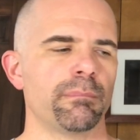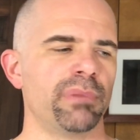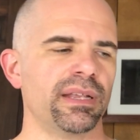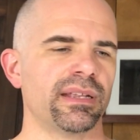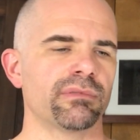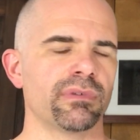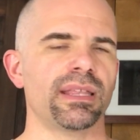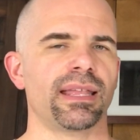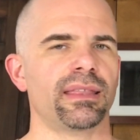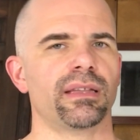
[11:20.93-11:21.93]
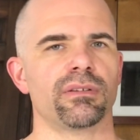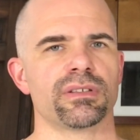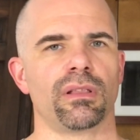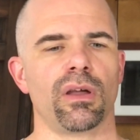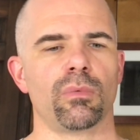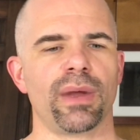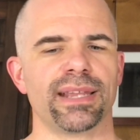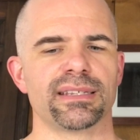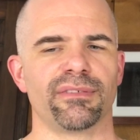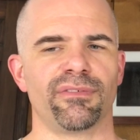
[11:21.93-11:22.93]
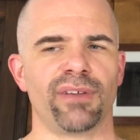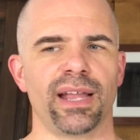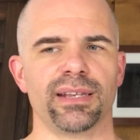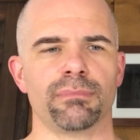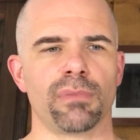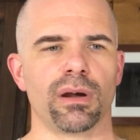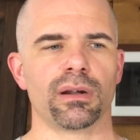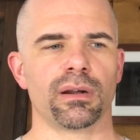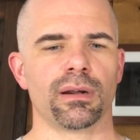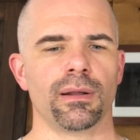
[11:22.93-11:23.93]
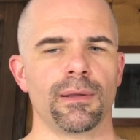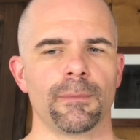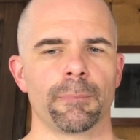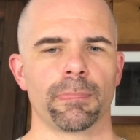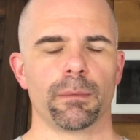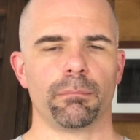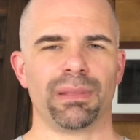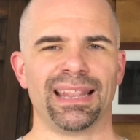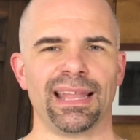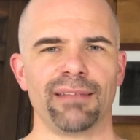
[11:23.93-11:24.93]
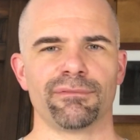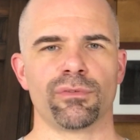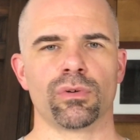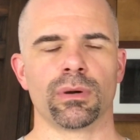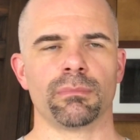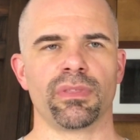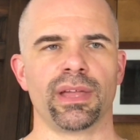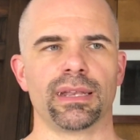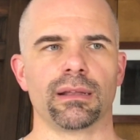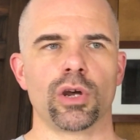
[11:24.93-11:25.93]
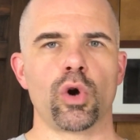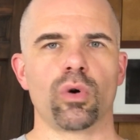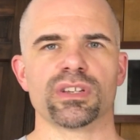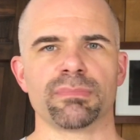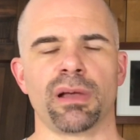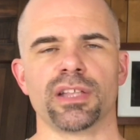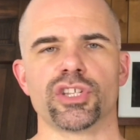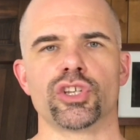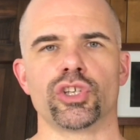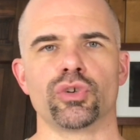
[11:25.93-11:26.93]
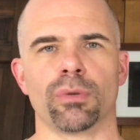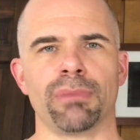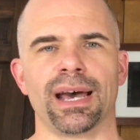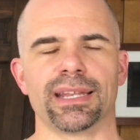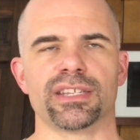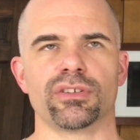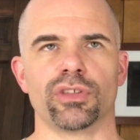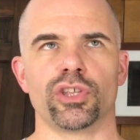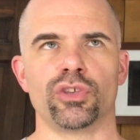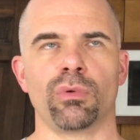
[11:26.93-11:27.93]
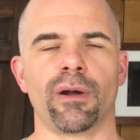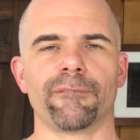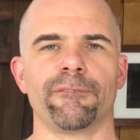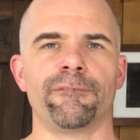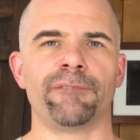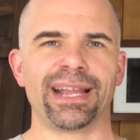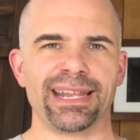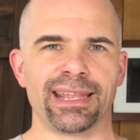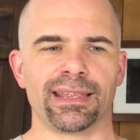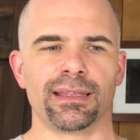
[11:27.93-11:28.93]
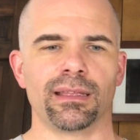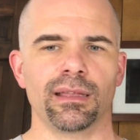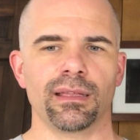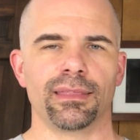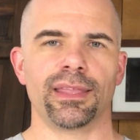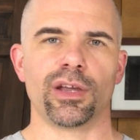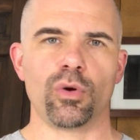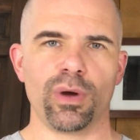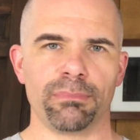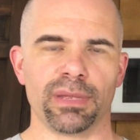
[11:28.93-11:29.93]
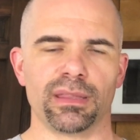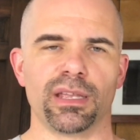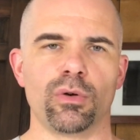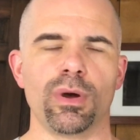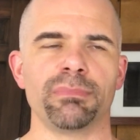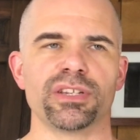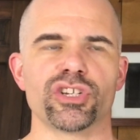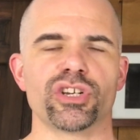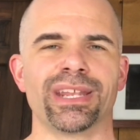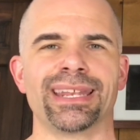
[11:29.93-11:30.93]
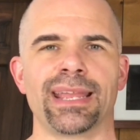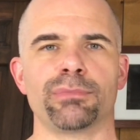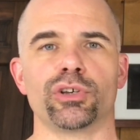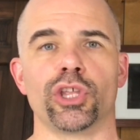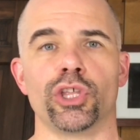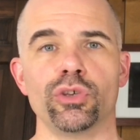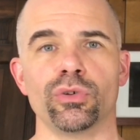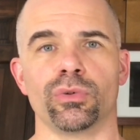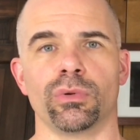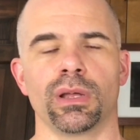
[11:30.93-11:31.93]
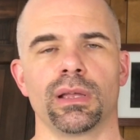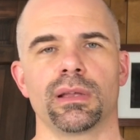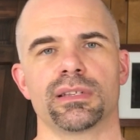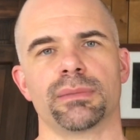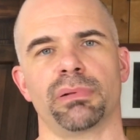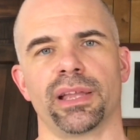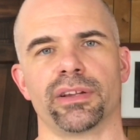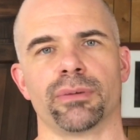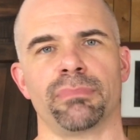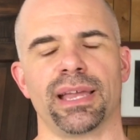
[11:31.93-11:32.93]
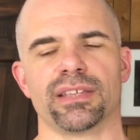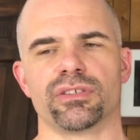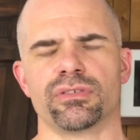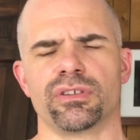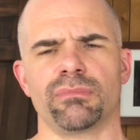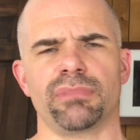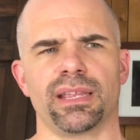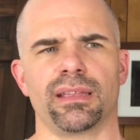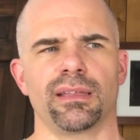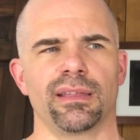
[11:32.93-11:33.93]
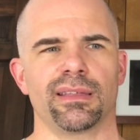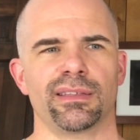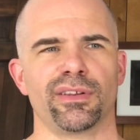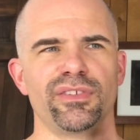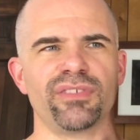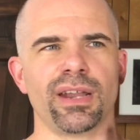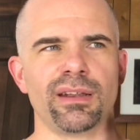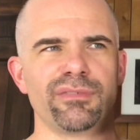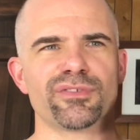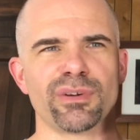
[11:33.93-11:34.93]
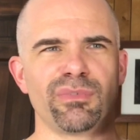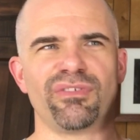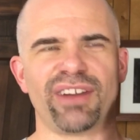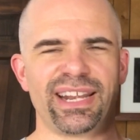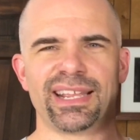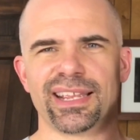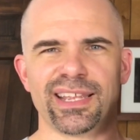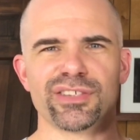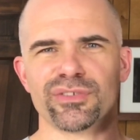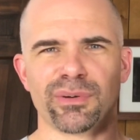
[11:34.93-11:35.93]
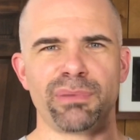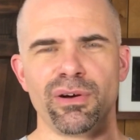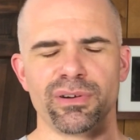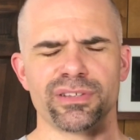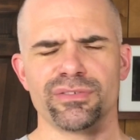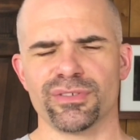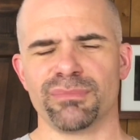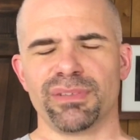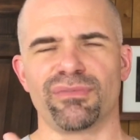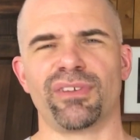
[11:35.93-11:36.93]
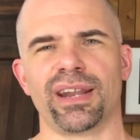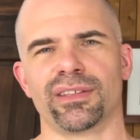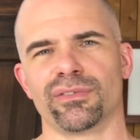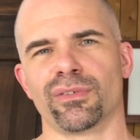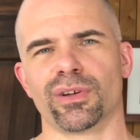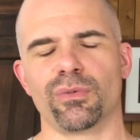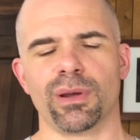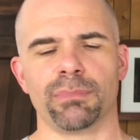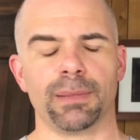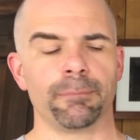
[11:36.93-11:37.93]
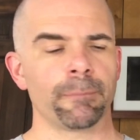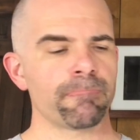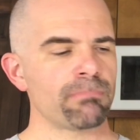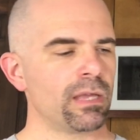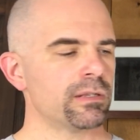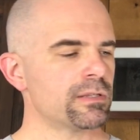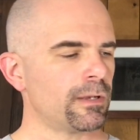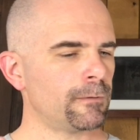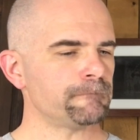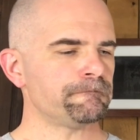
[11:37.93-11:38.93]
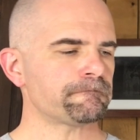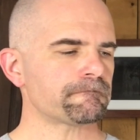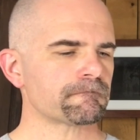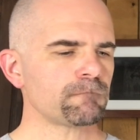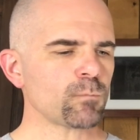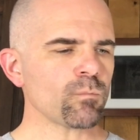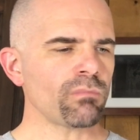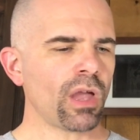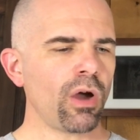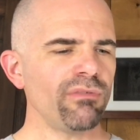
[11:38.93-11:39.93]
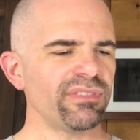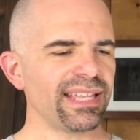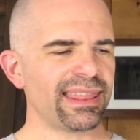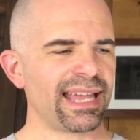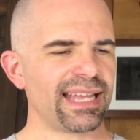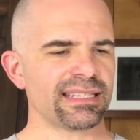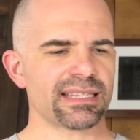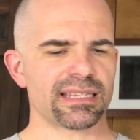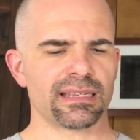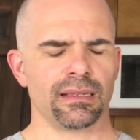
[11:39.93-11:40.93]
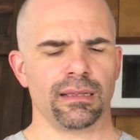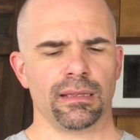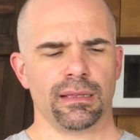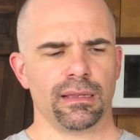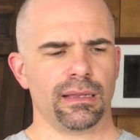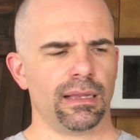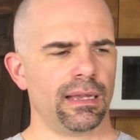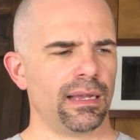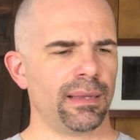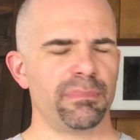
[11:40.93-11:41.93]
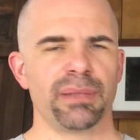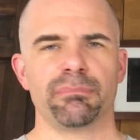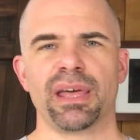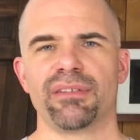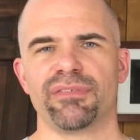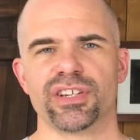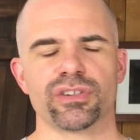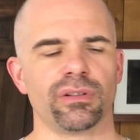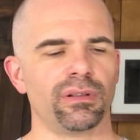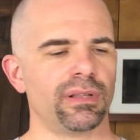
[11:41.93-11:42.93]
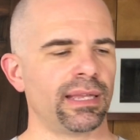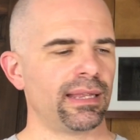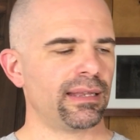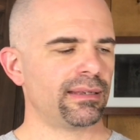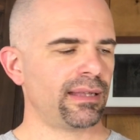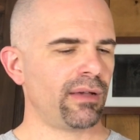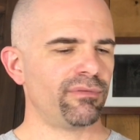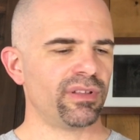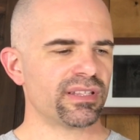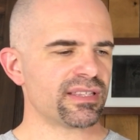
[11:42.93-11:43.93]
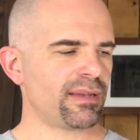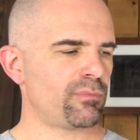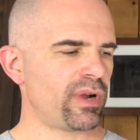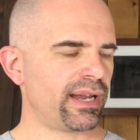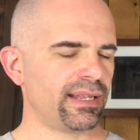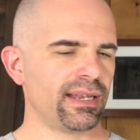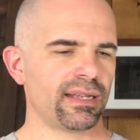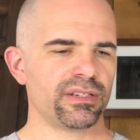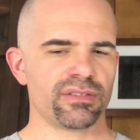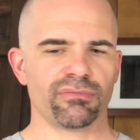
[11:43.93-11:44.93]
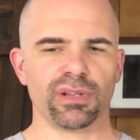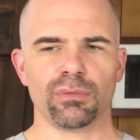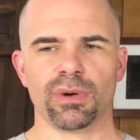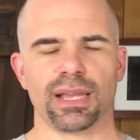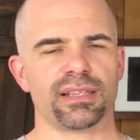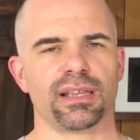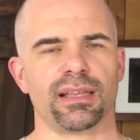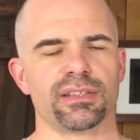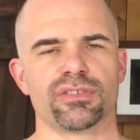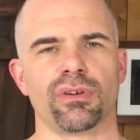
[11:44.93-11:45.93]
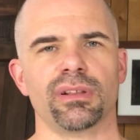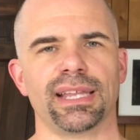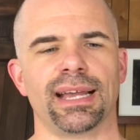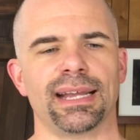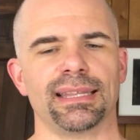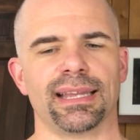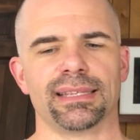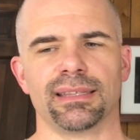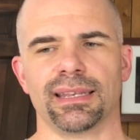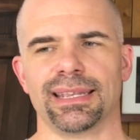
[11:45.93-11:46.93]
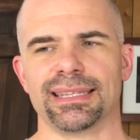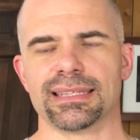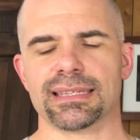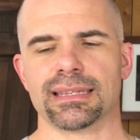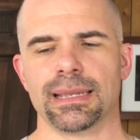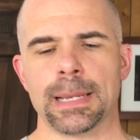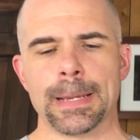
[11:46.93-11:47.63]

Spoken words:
but it really, I think, goes a long way to find a marker platform that corresponds to your body so that you aren't fighting the equipment. The equipment should enable you to play at your best. You shouldn't be, you've got enough trouble fighting against your opponents. You shouldn't be fighting your own equipment. So hopefully that's been beneficial and helpful in some way. And again, I just really want to strongly highlight that it's,